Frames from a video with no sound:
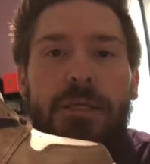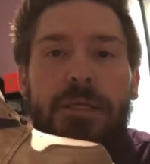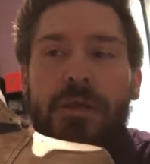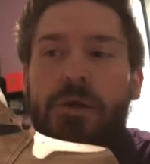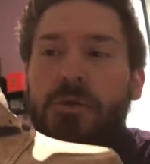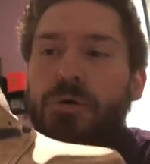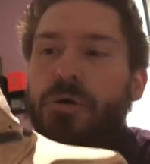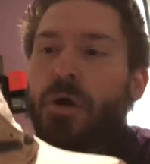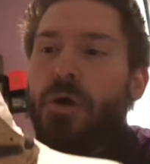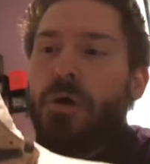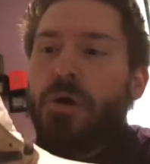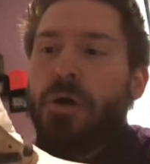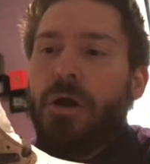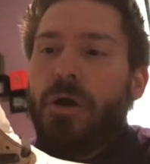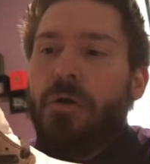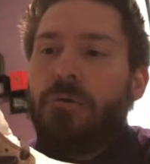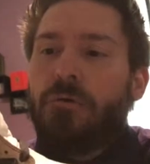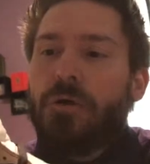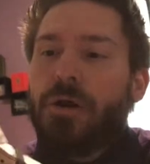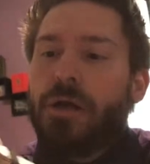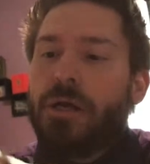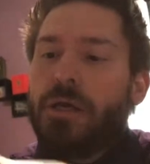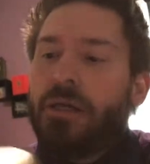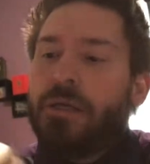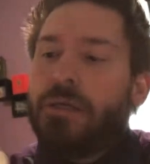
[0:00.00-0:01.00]
you know, going
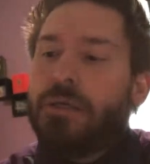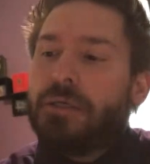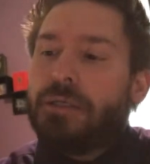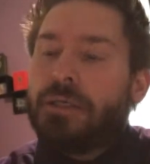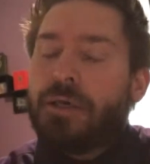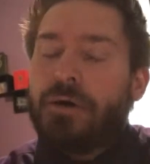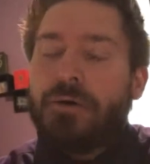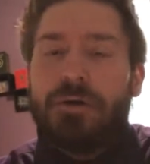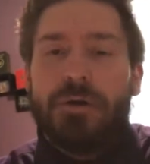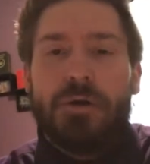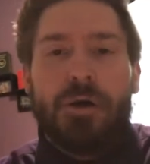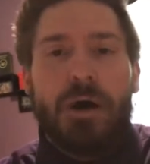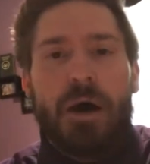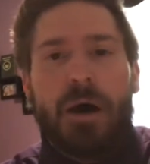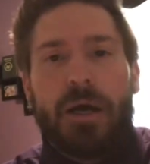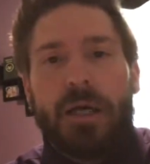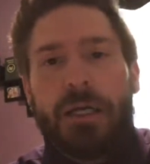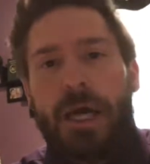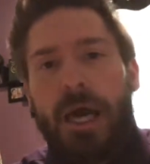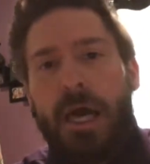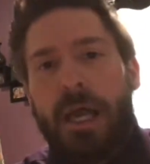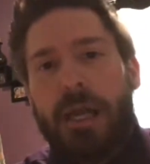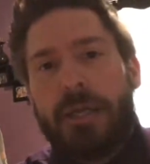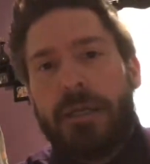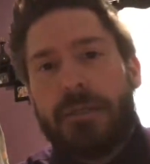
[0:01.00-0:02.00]
over it and telling you how I
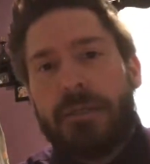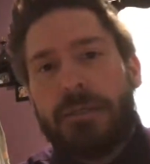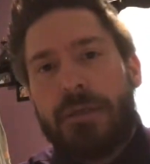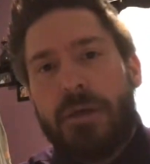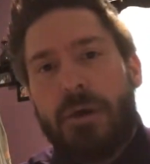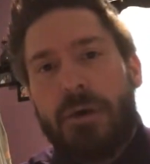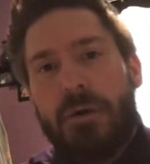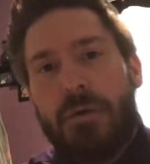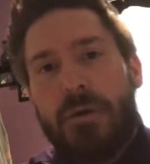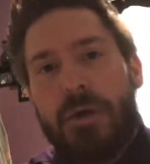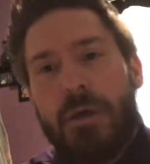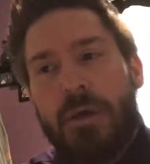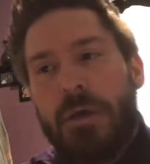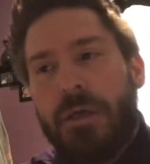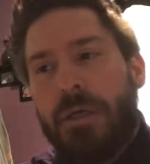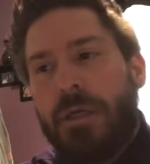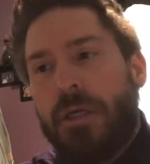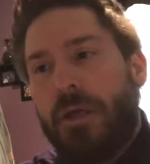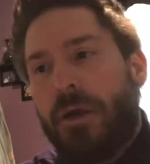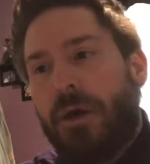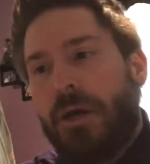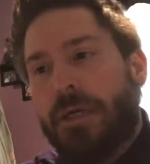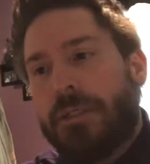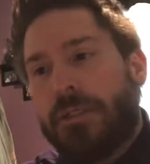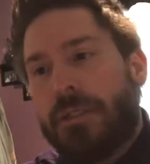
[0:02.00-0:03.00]
got it. So,
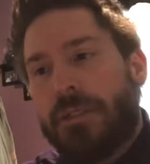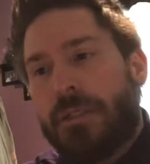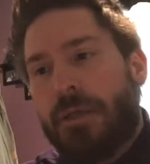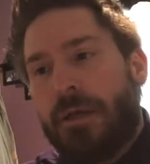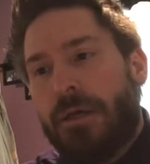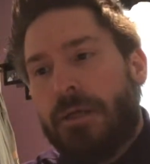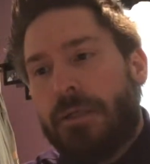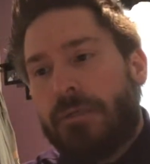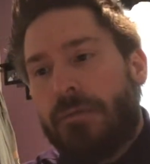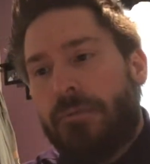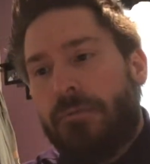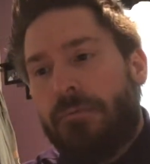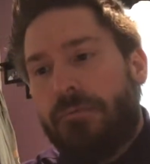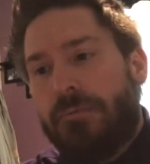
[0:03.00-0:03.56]
you know, as a